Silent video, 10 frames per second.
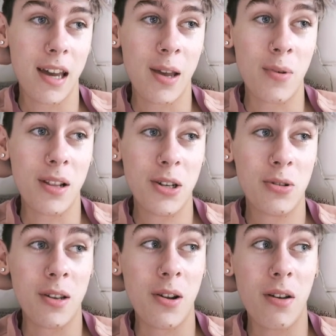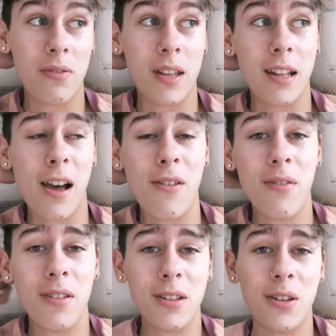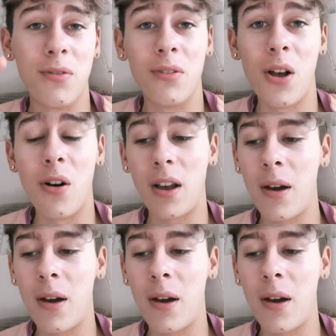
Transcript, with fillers: It was literally nothing like to vlog.